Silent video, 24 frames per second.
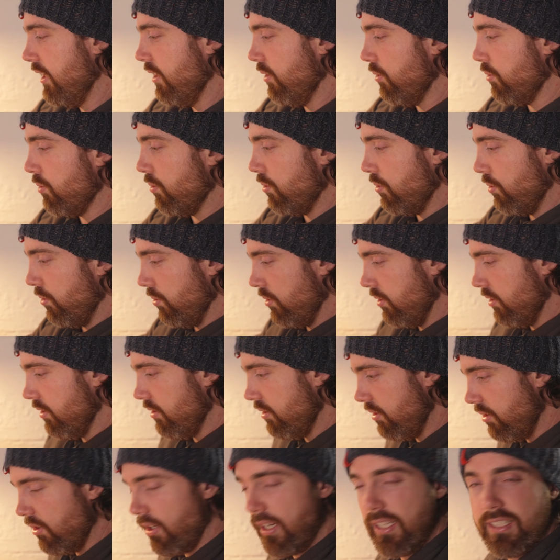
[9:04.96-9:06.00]
all
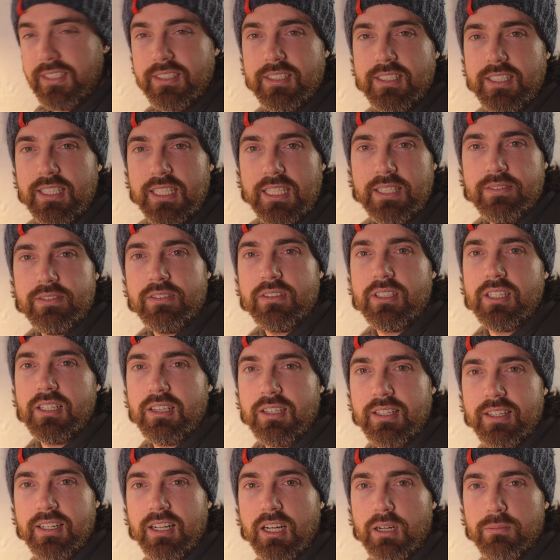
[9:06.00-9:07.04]
nicely evenly
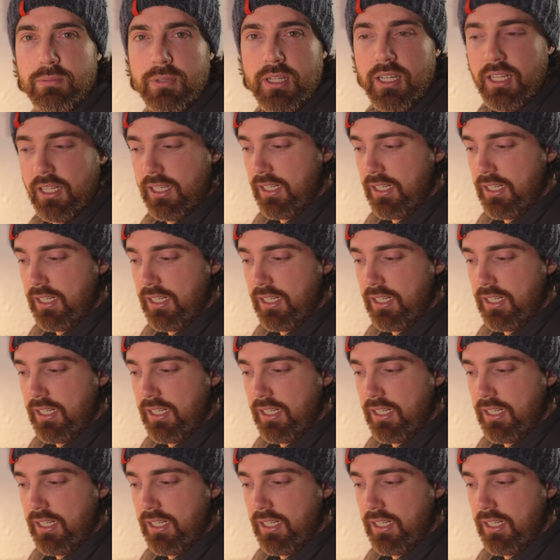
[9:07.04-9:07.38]
lit up.